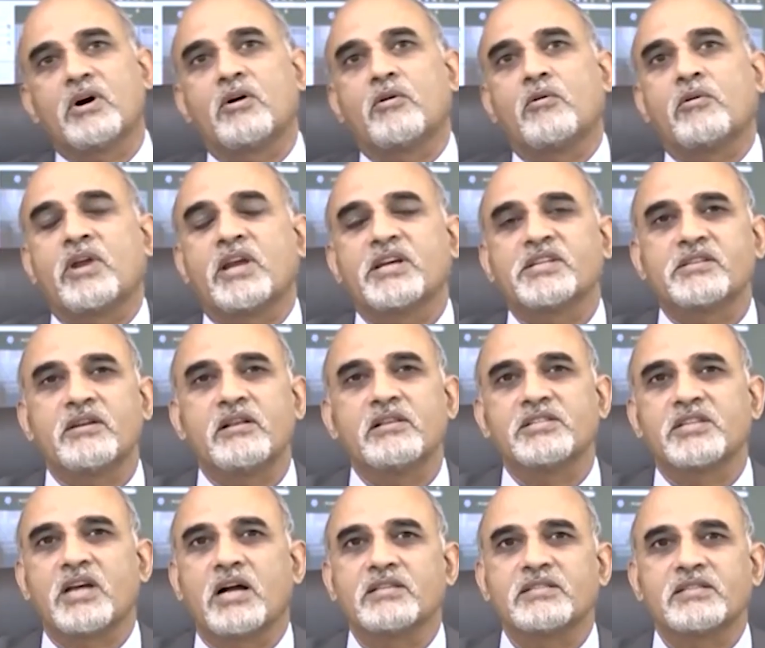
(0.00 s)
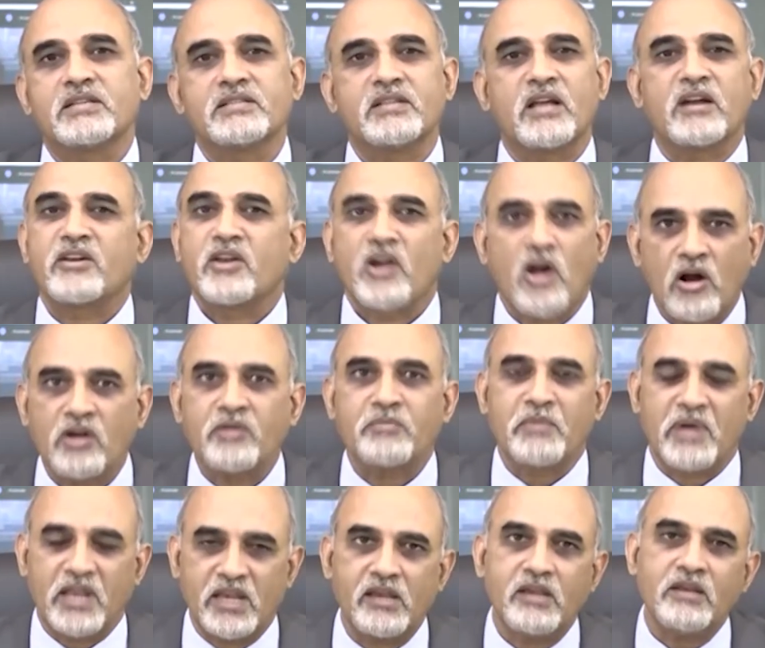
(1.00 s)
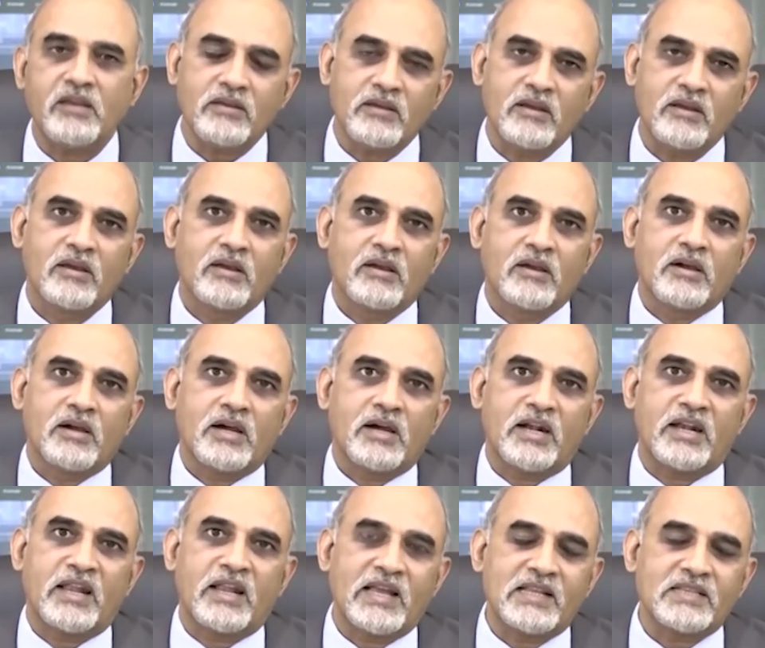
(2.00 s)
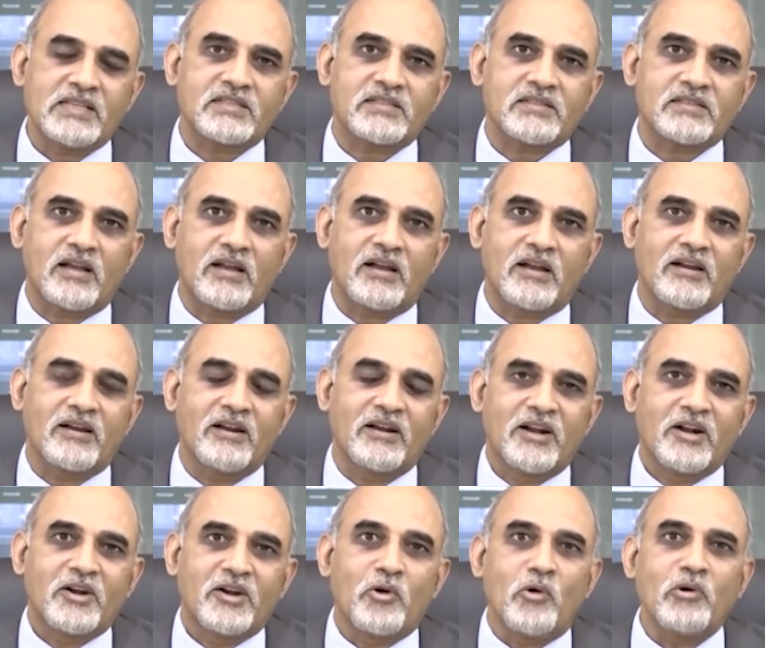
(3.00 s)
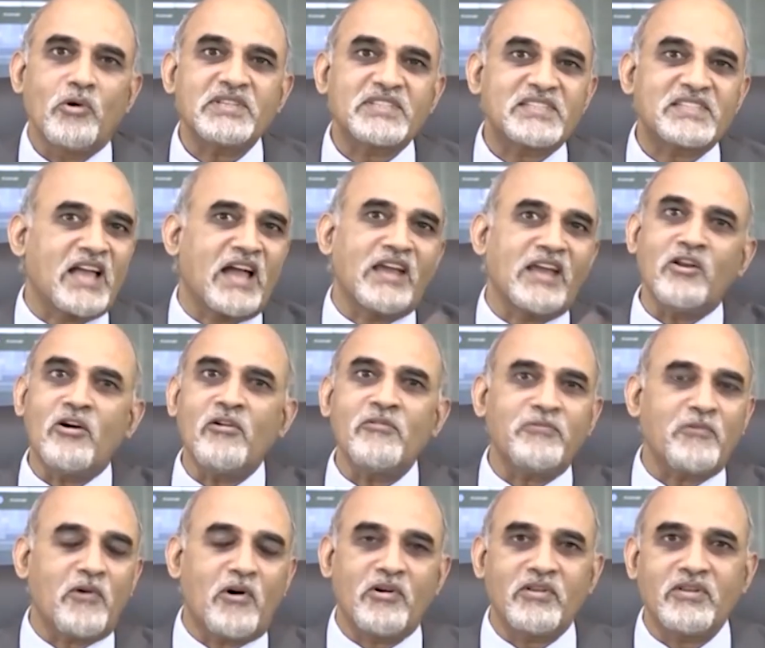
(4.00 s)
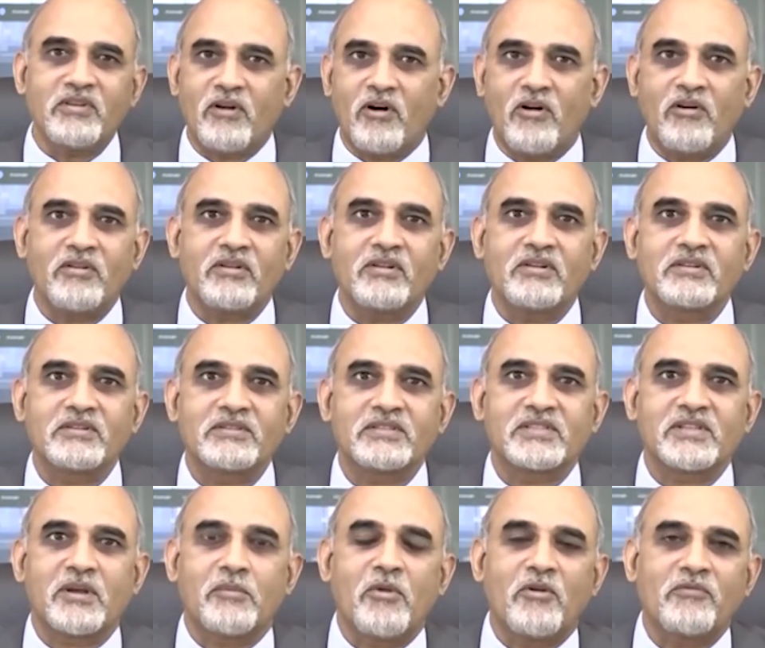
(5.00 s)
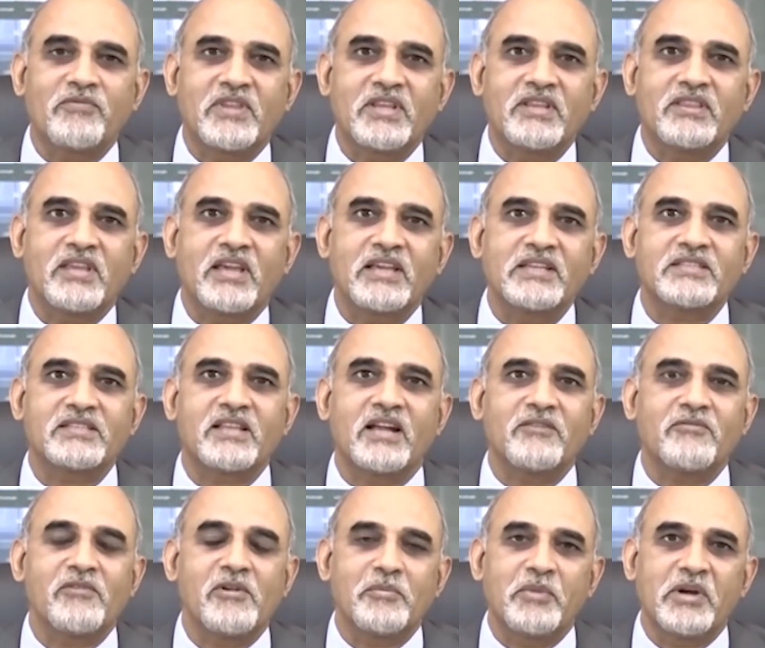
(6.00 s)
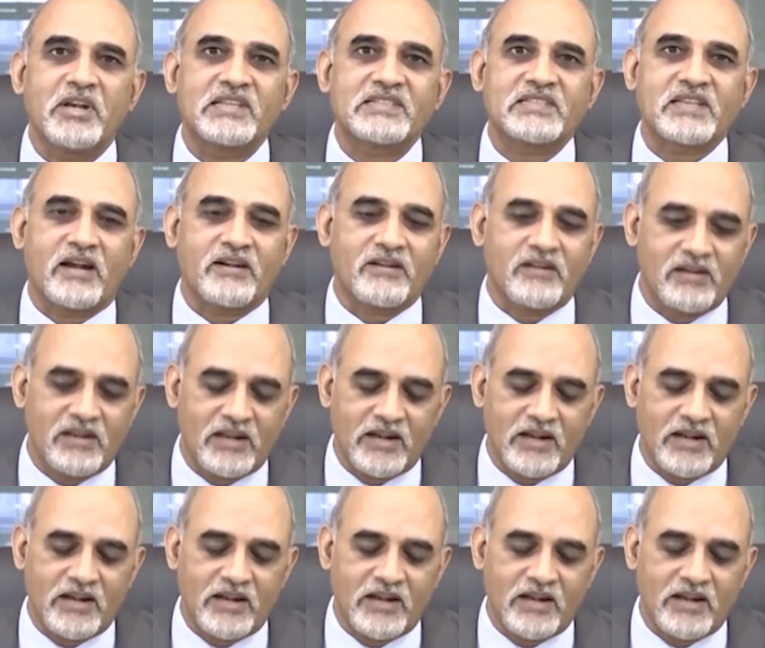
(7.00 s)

occasional chances are not many, and hence don't sign off on some of the things that will be decided